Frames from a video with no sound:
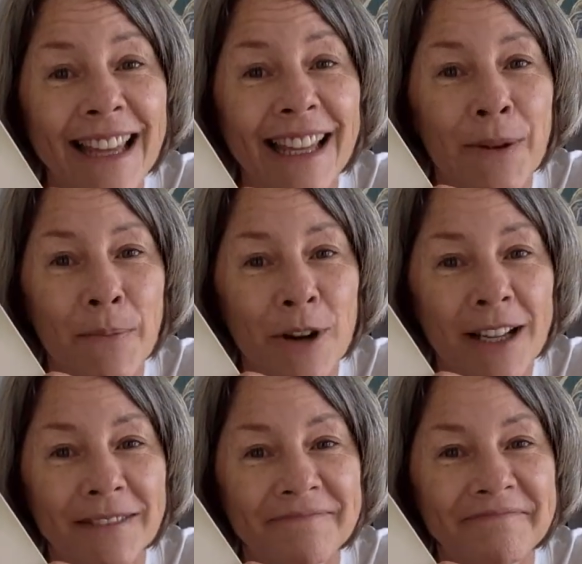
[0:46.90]
In a
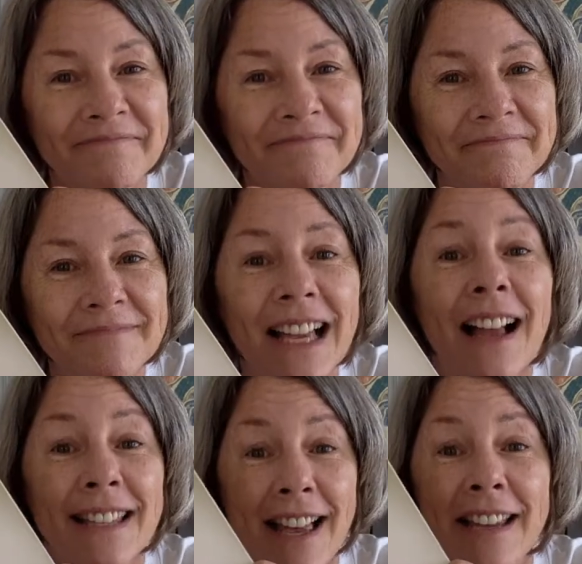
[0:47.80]
book.
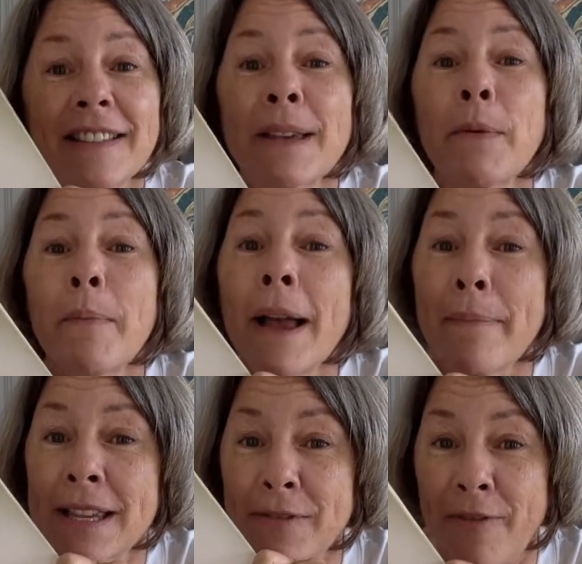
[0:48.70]
I'll tell you, some of my
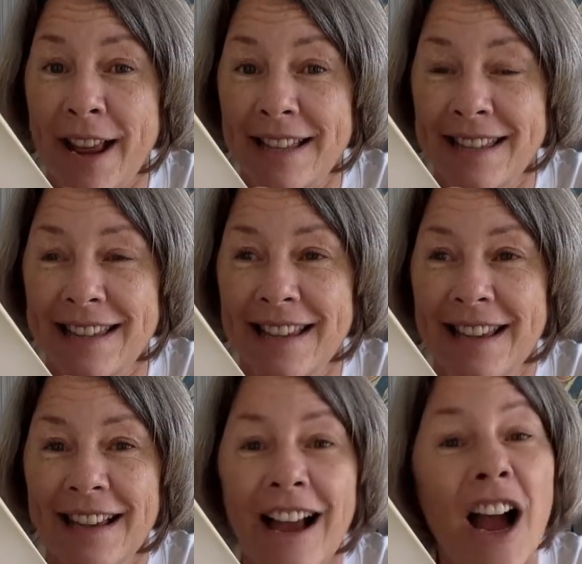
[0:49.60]
best friends
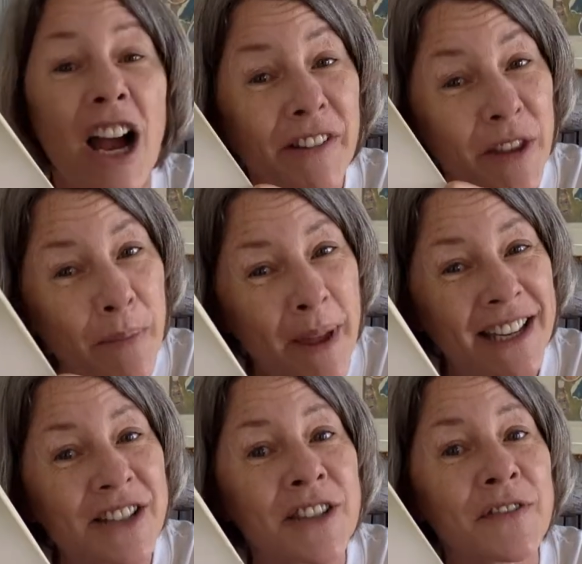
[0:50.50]
are in the
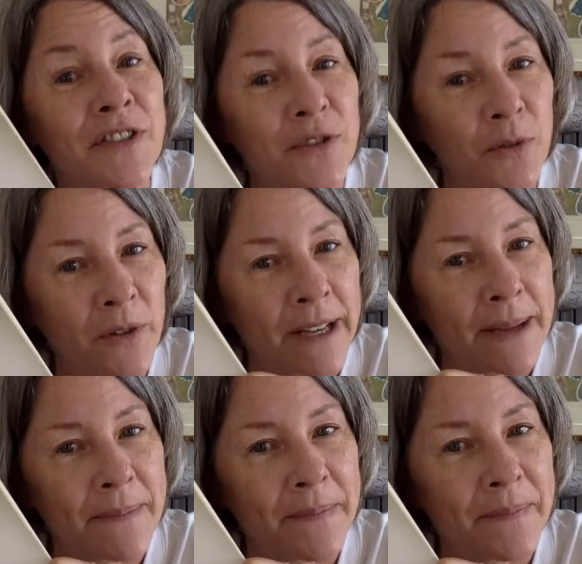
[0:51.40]
pages of a
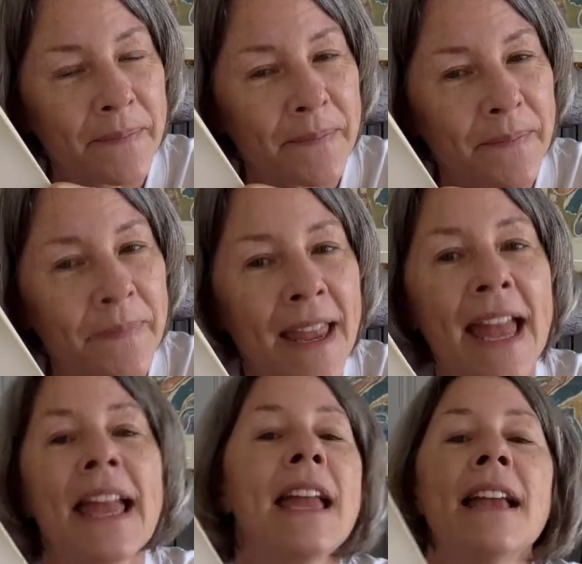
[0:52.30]
story.
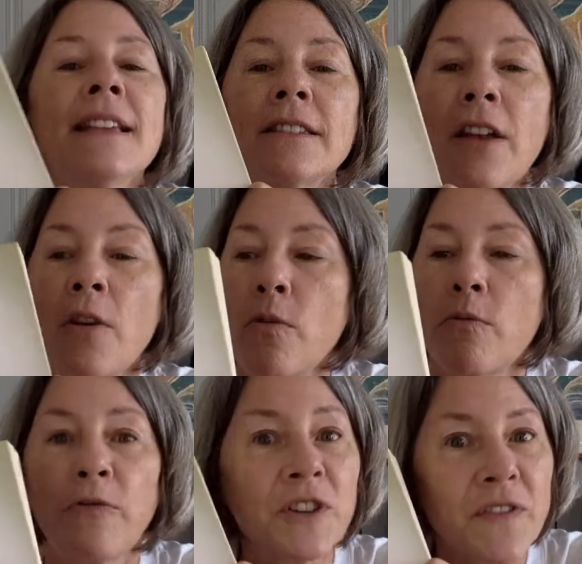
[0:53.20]

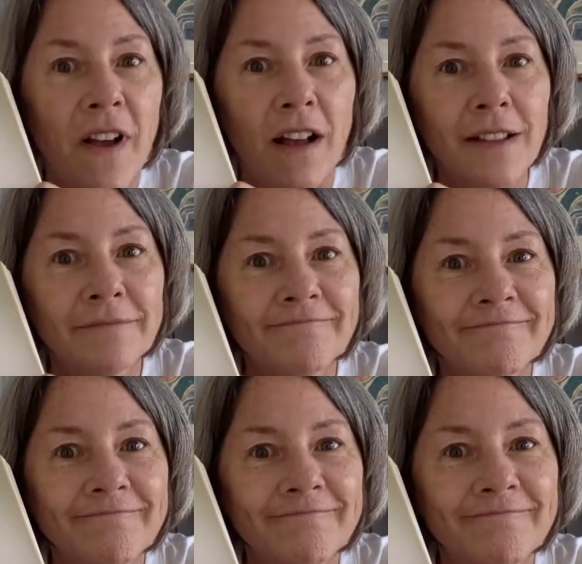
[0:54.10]
So, first of all,
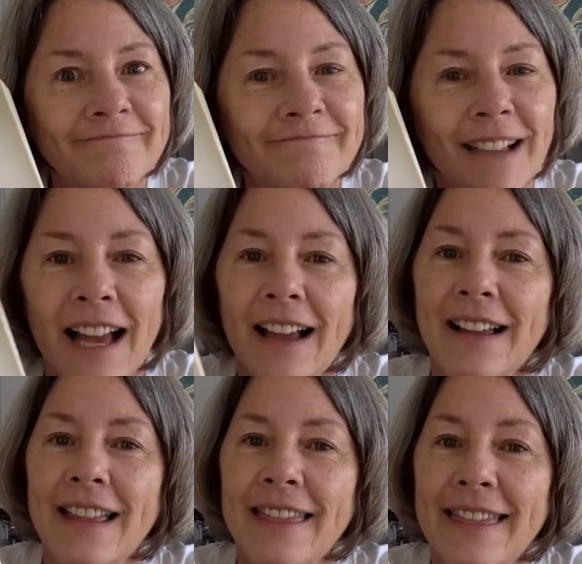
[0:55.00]

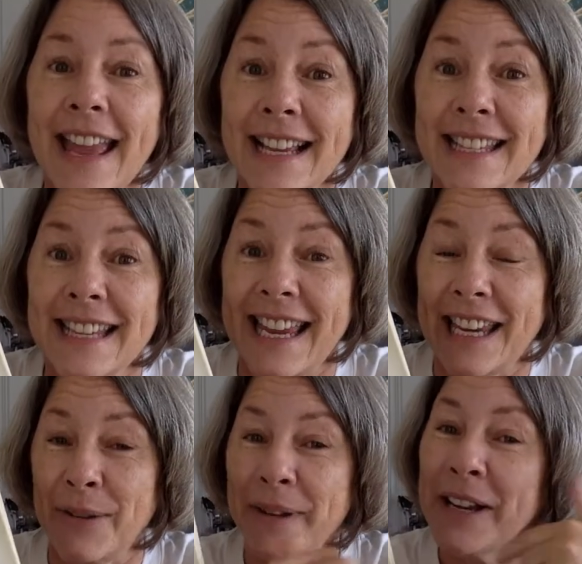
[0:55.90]
thanks to
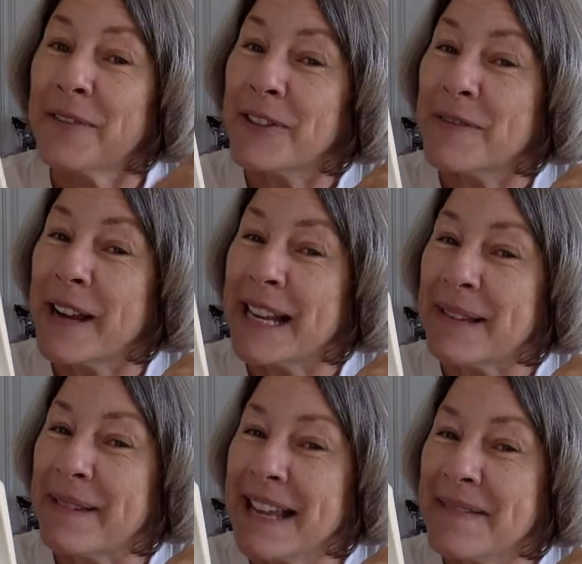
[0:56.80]
Candlewick for
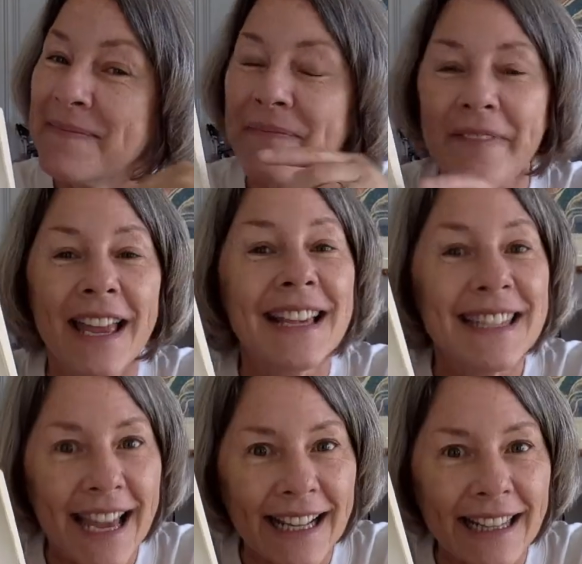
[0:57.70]
inviting me.
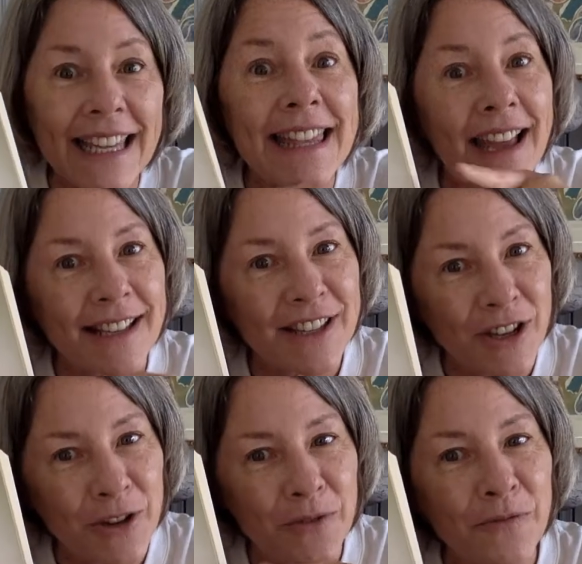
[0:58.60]
Secondly, thanks
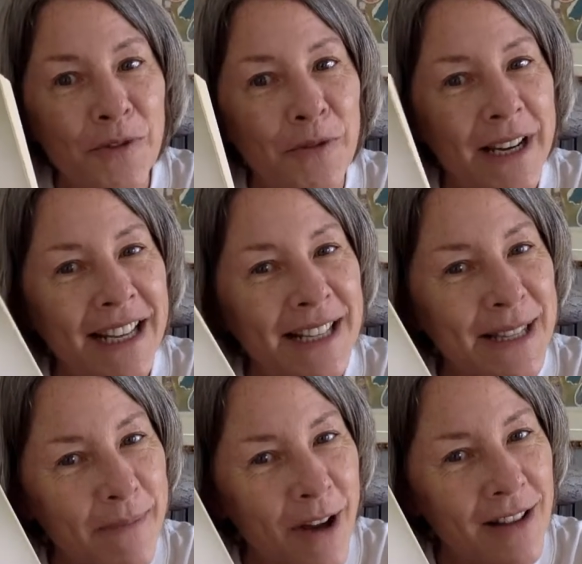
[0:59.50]
to you for reading
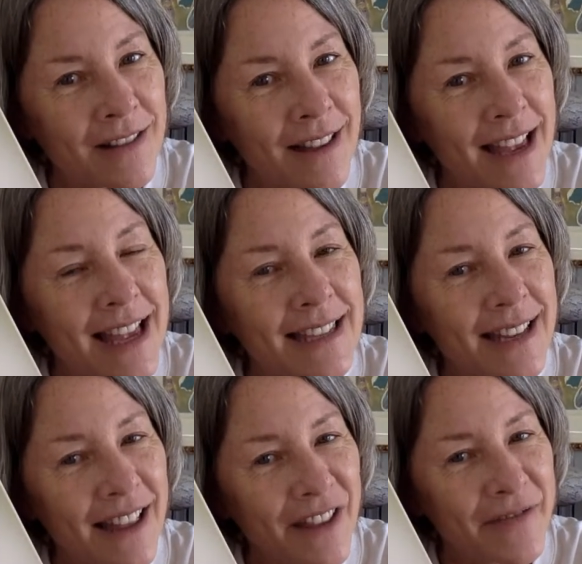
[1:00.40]
Small as
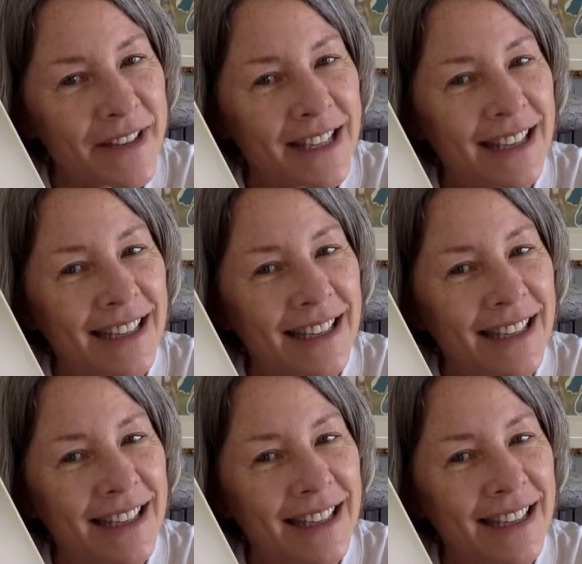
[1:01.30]
an Elephant.